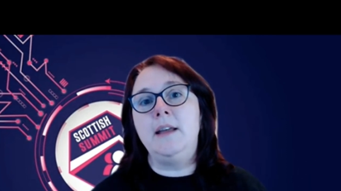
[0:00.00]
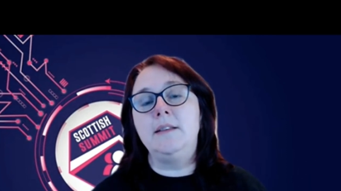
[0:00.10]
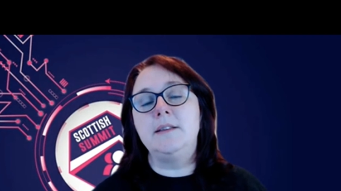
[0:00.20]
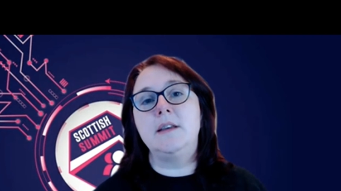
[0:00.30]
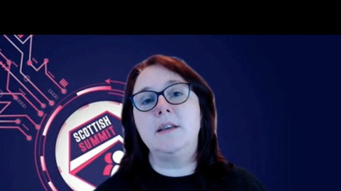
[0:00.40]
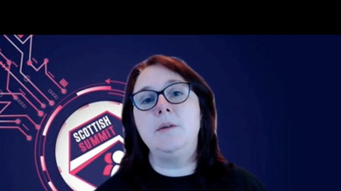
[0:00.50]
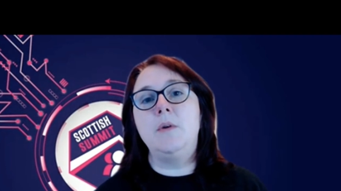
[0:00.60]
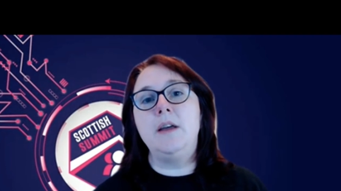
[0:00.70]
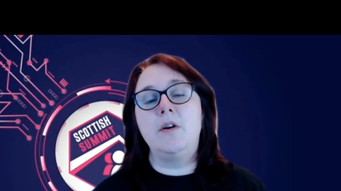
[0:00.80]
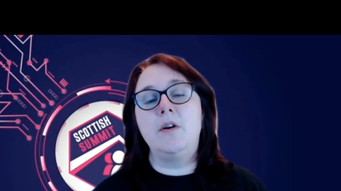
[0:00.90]
In the same
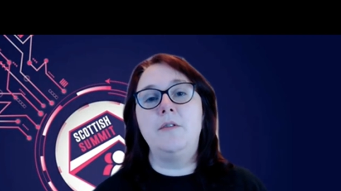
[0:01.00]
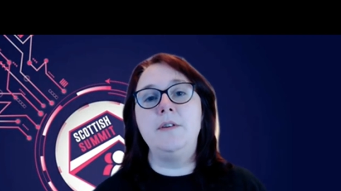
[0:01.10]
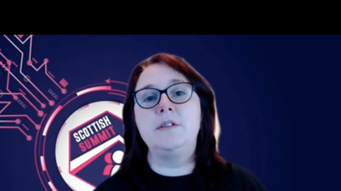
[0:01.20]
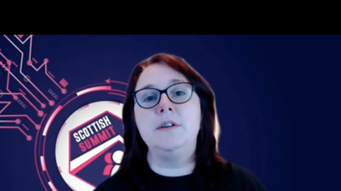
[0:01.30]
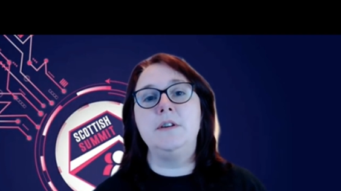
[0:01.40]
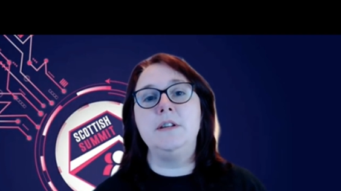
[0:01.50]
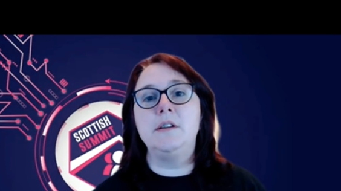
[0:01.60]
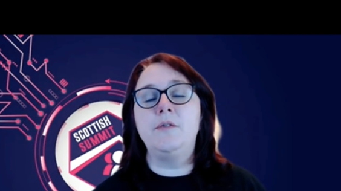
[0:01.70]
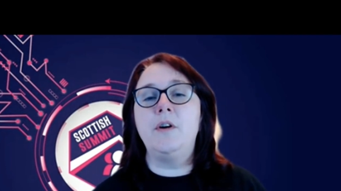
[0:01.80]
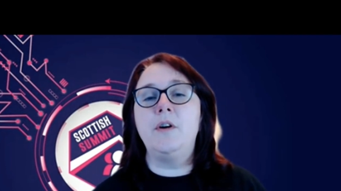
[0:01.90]
way that Office
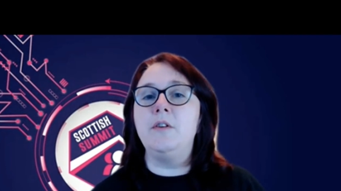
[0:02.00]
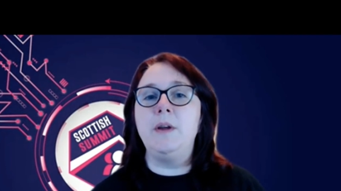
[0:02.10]
365,